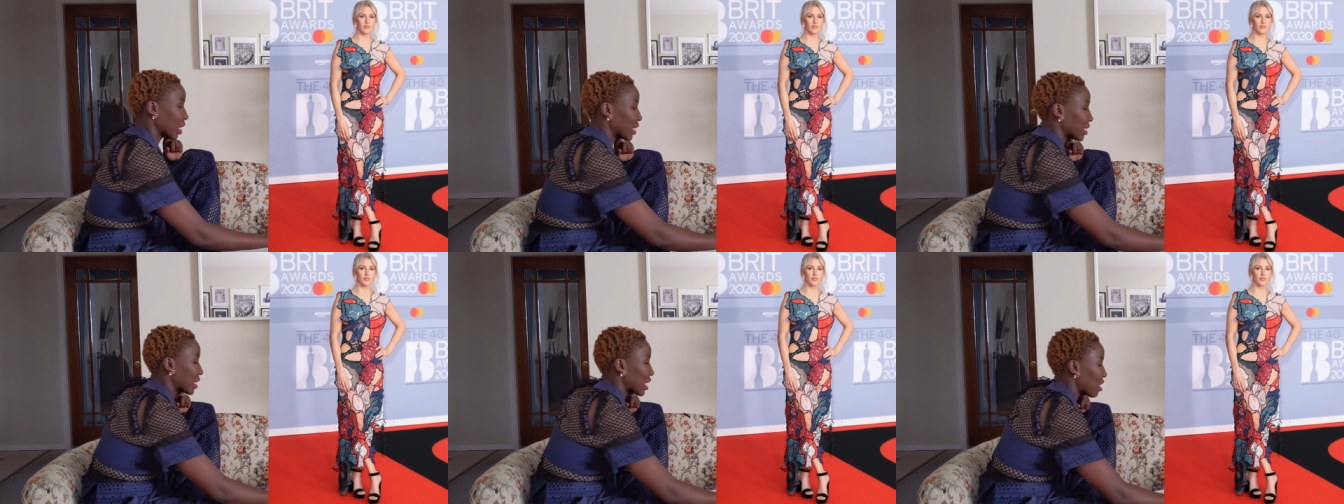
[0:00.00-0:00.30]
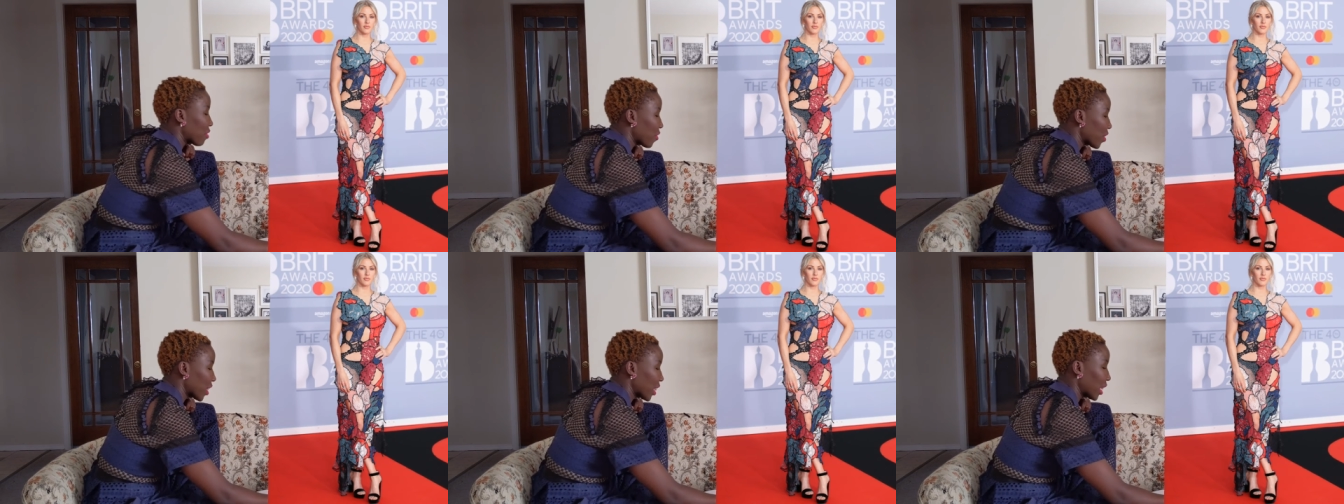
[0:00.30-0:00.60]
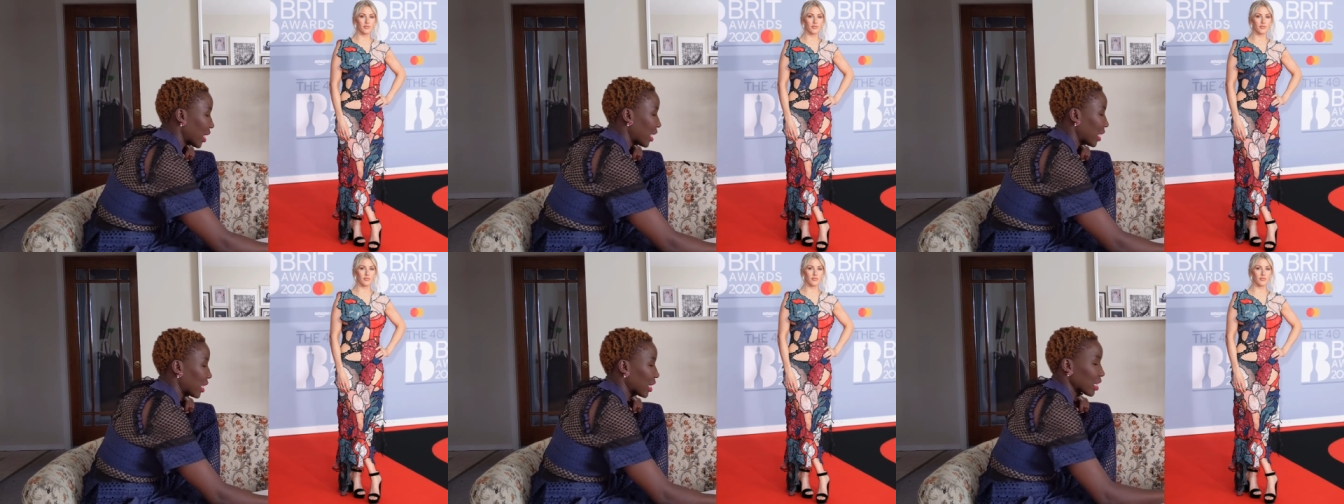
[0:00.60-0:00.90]
because I
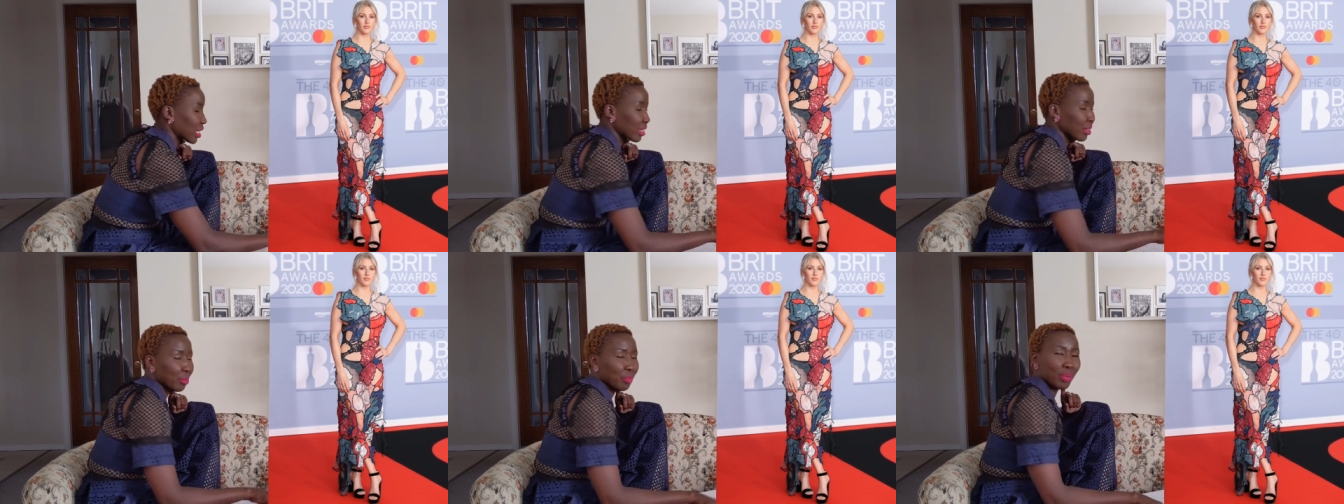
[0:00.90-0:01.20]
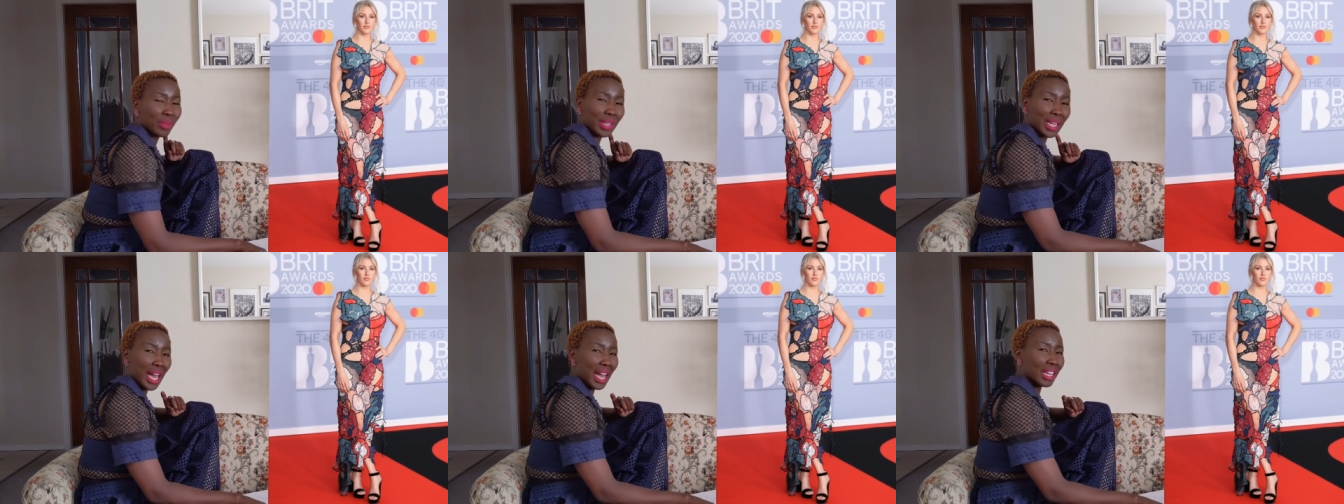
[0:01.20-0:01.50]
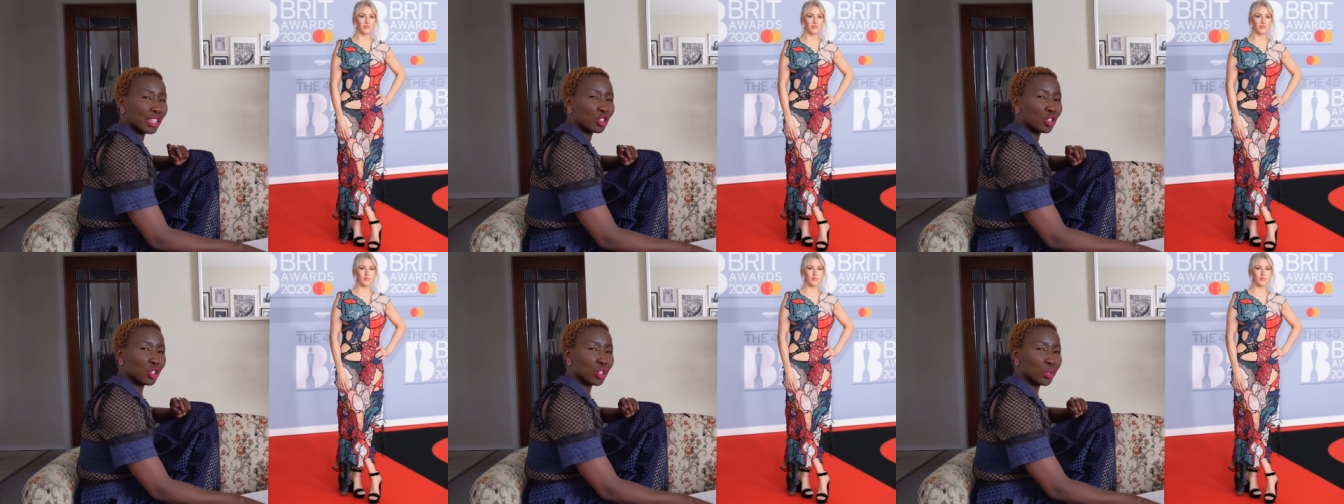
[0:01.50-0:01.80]
feel like the
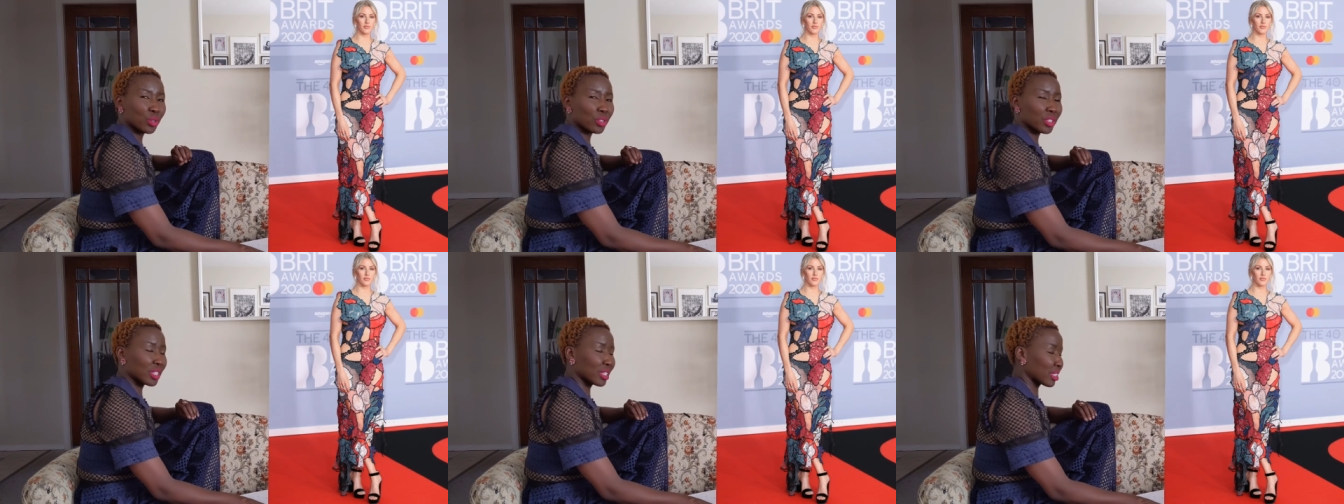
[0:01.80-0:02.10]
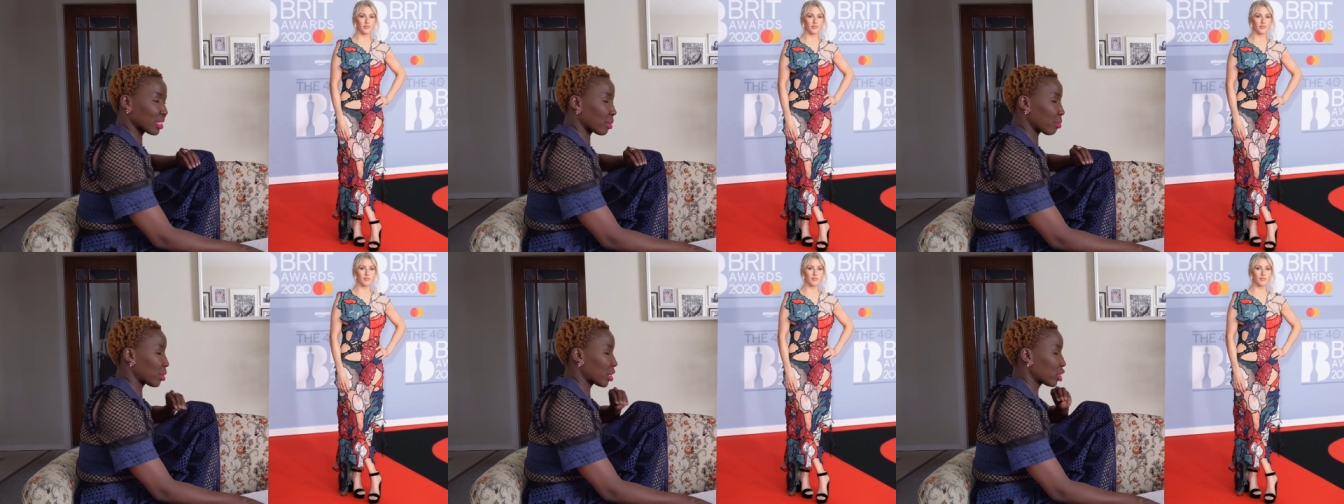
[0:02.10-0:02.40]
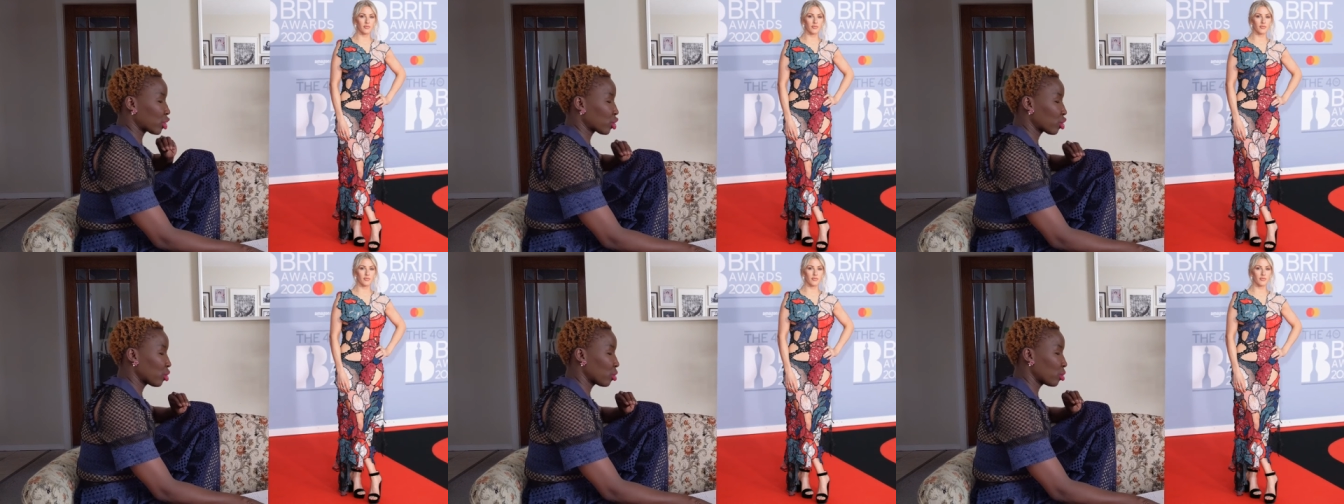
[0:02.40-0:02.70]
black shoes is a
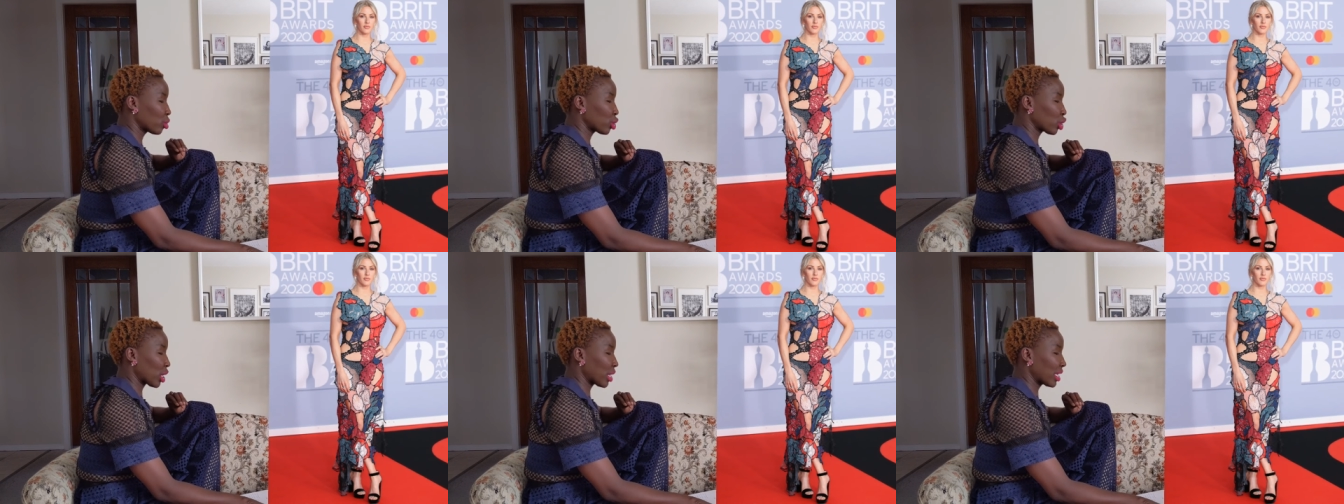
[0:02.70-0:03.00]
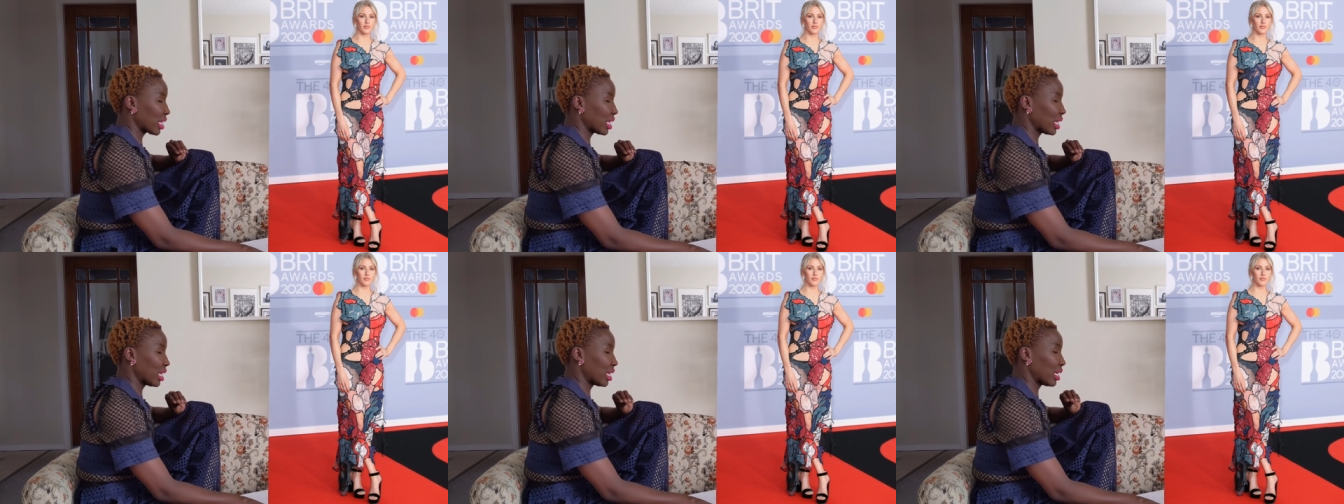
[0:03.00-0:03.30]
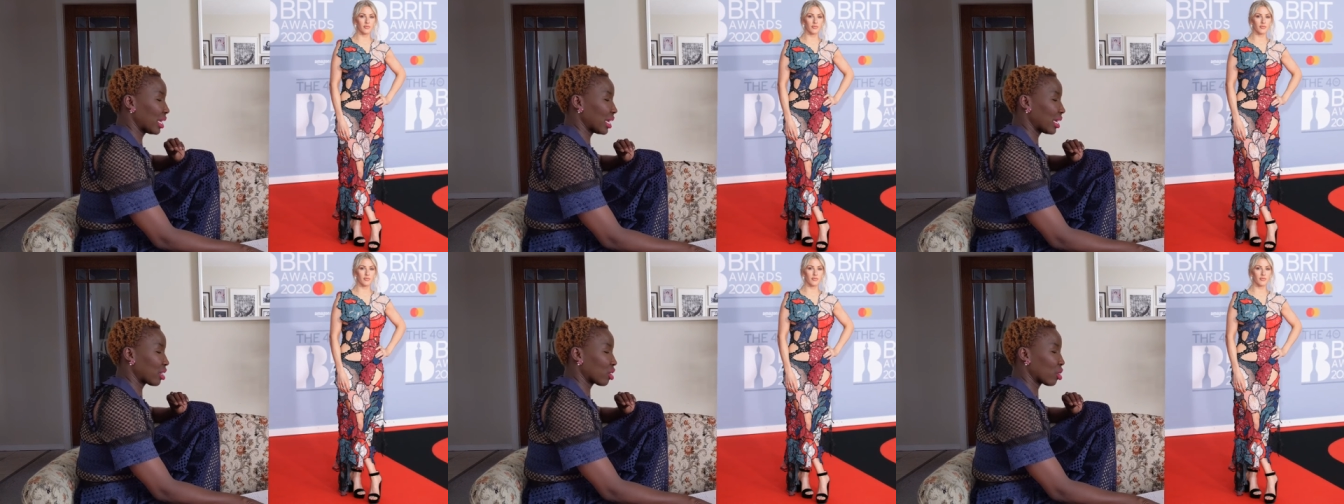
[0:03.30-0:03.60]
bit too
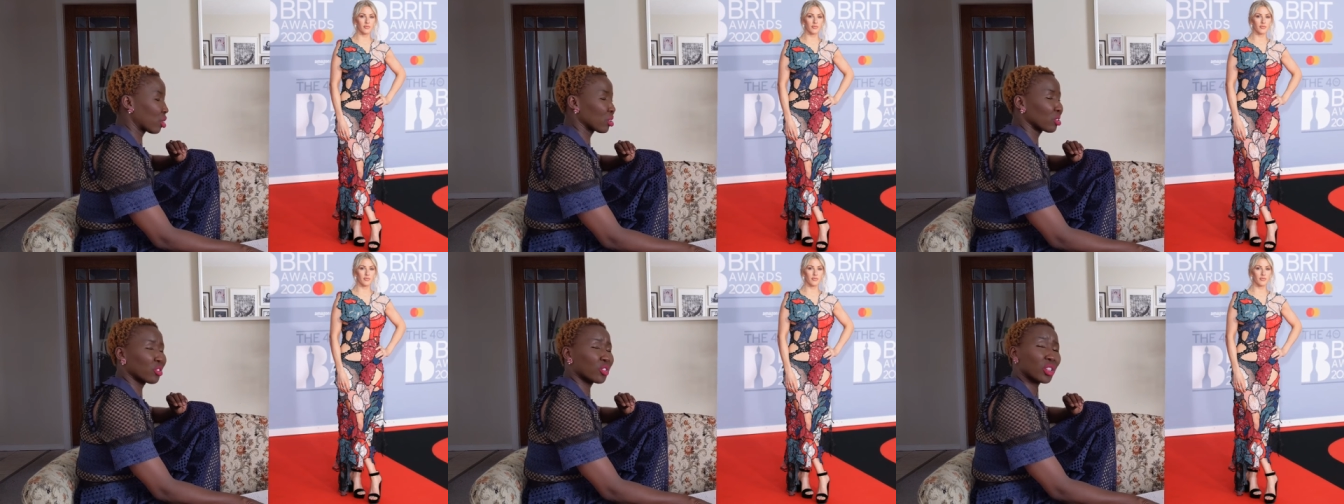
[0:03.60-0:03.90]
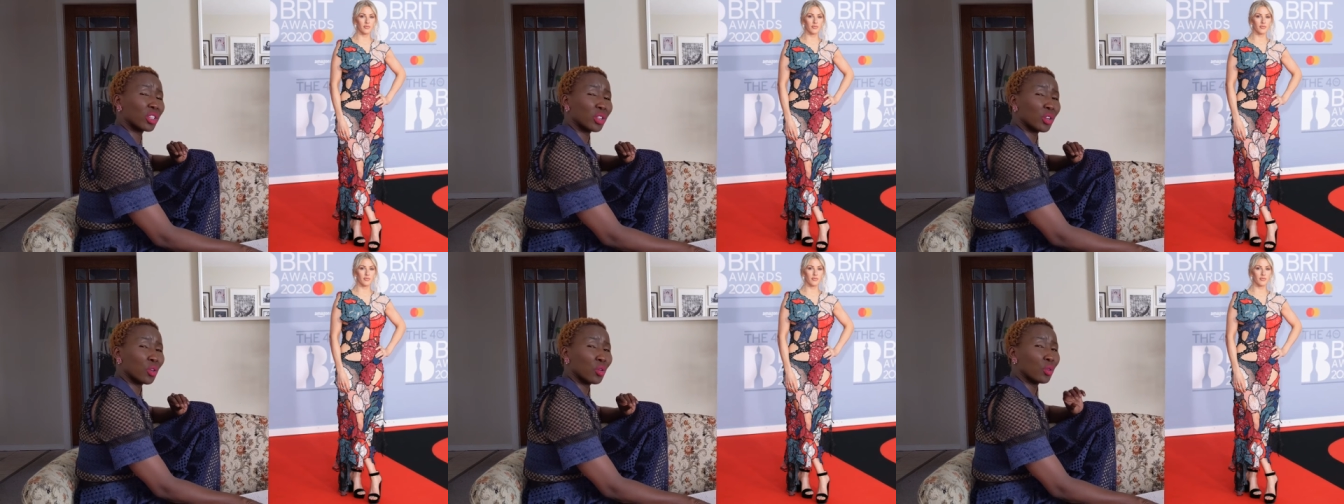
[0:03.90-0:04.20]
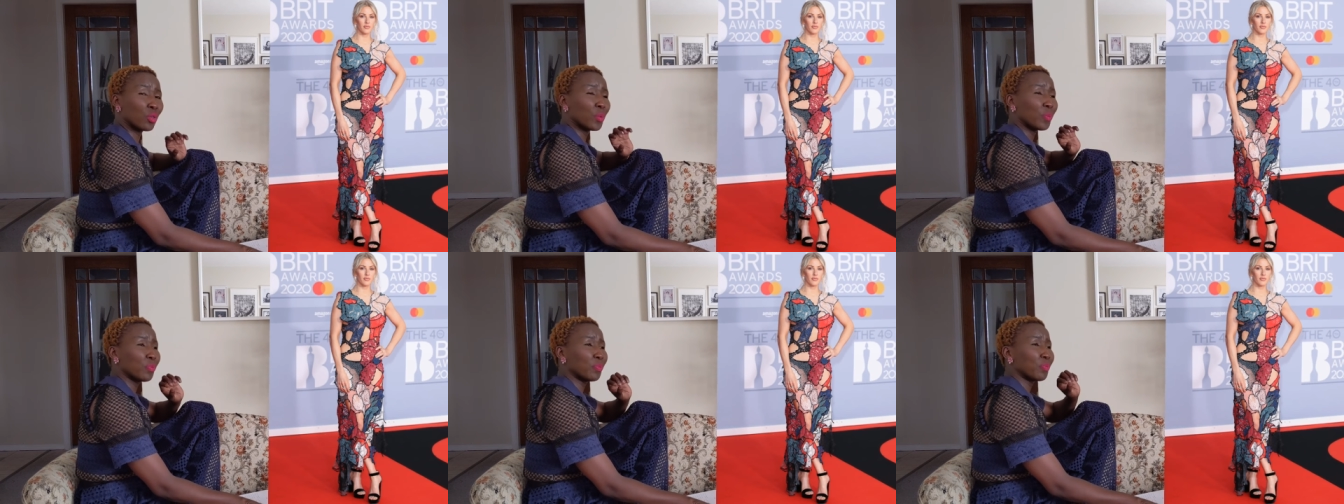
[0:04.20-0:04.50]
chunky and
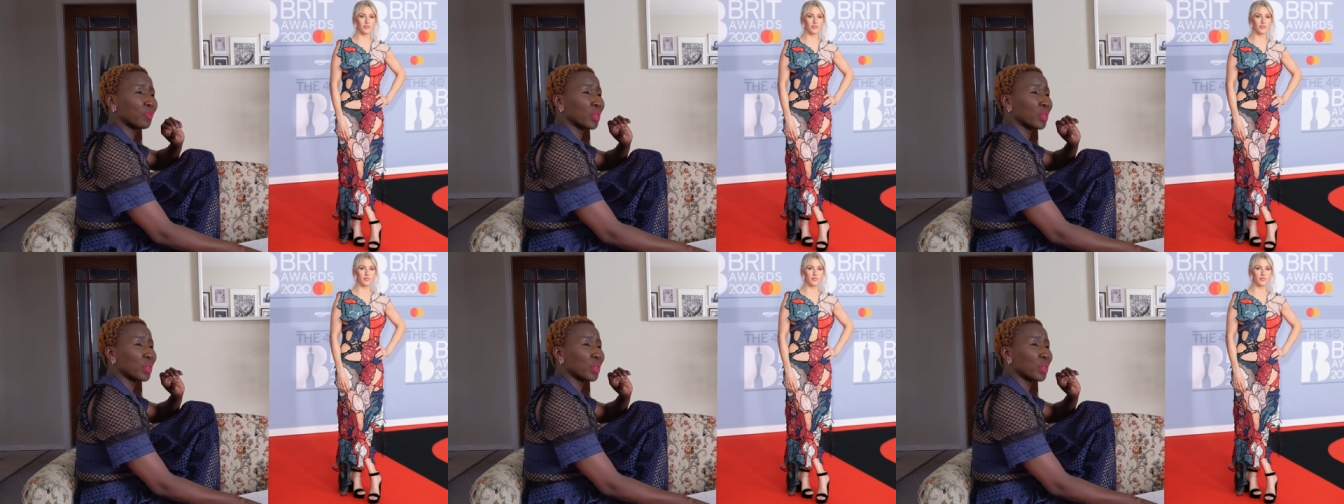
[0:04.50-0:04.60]
also